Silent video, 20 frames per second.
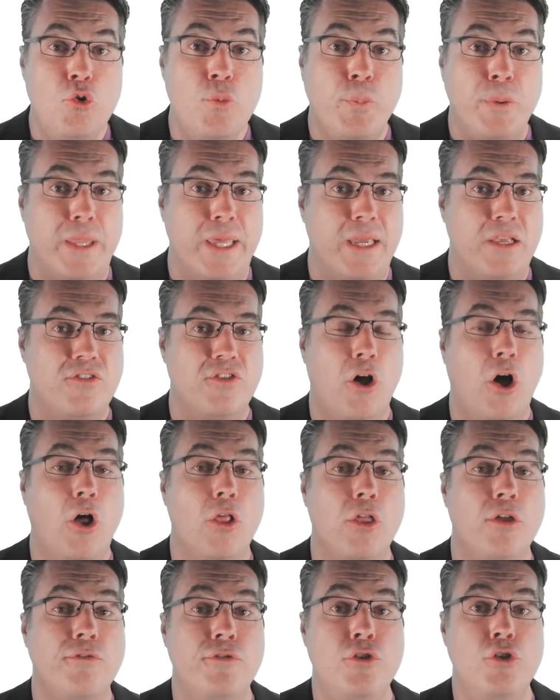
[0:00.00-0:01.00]
place
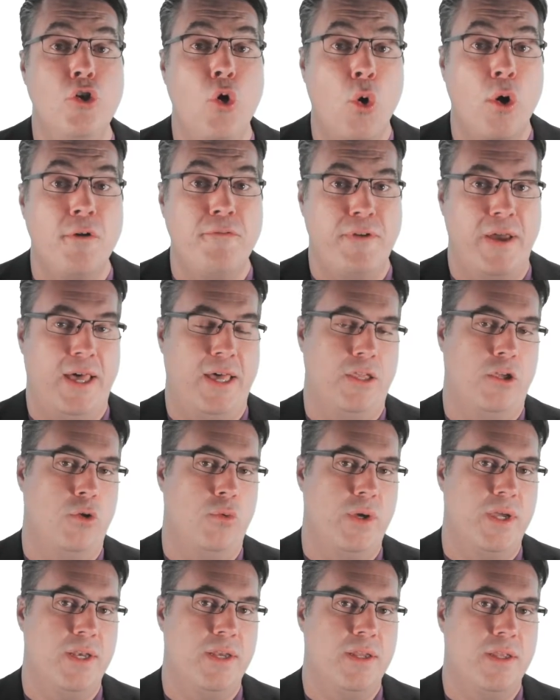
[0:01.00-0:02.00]
all of your value
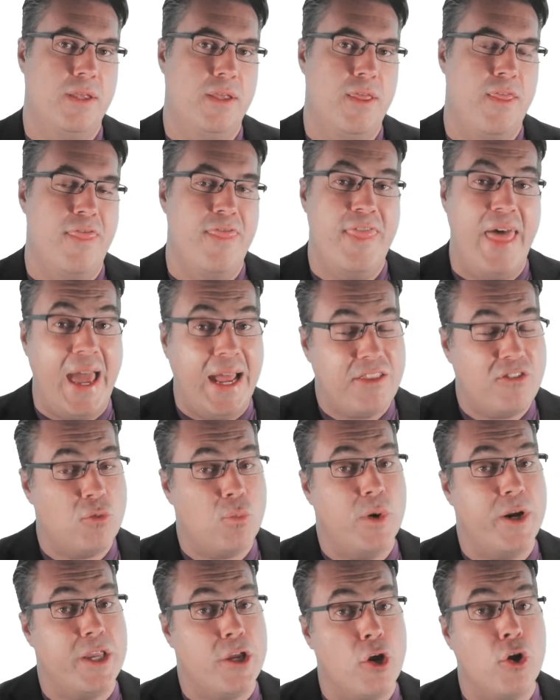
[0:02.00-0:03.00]
in? That's
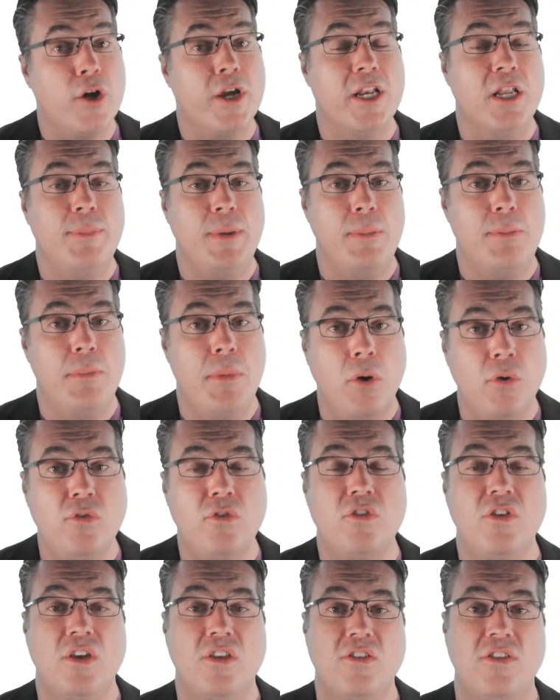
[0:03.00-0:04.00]
where you're going to be
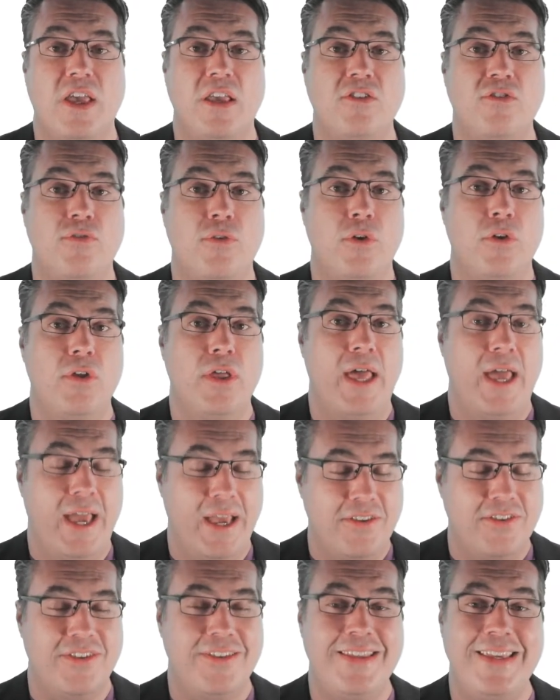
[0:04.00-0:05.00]
most successful
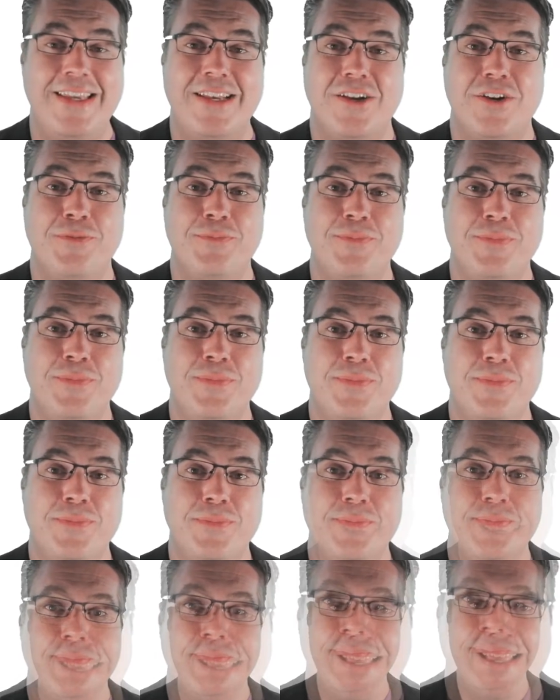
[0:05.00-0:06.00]
as a leader.
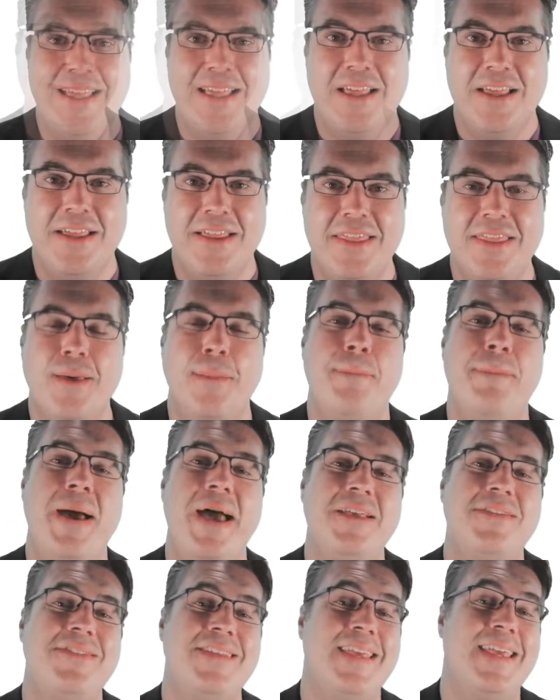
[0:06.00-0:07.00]
The
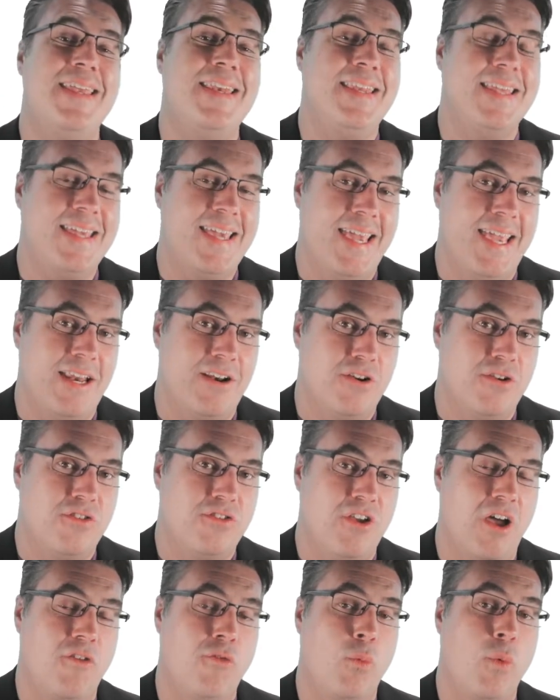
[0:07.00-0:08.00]
best
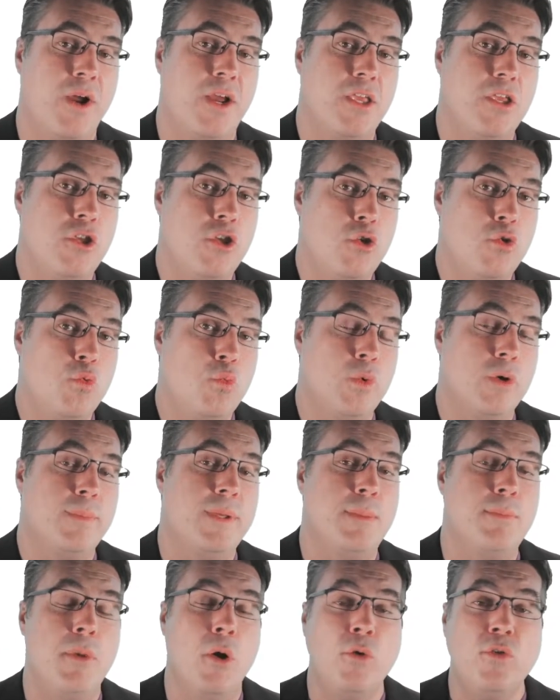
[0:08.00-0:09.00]
indicators of where you will
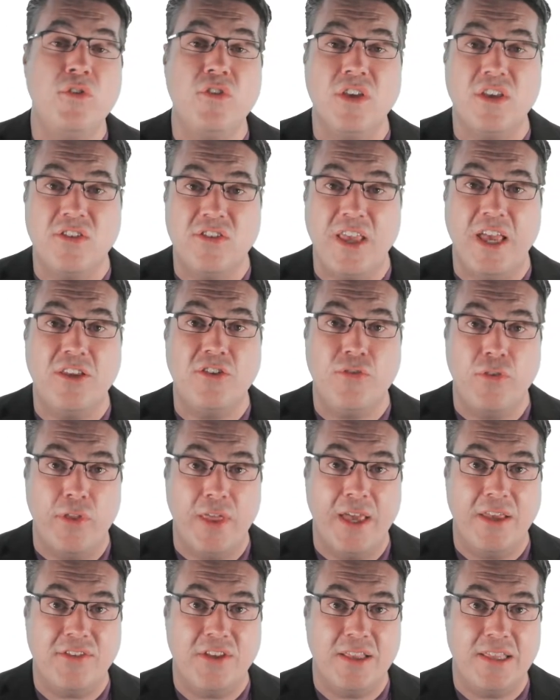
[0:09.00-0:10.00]
be most
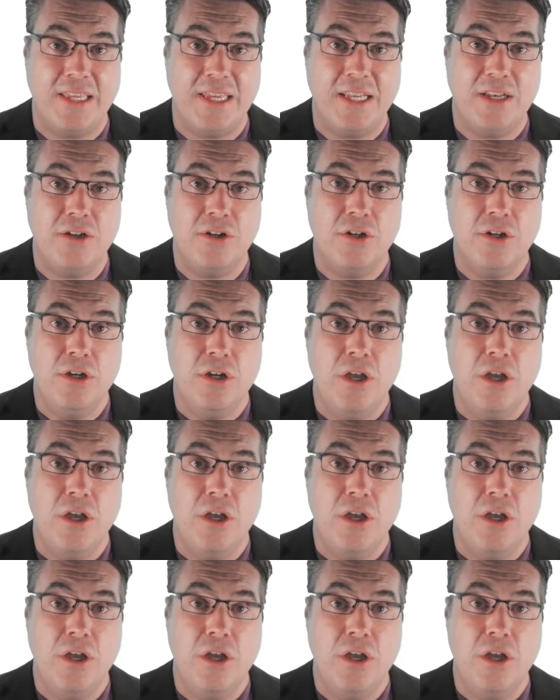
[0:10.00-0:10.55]
successful as a leader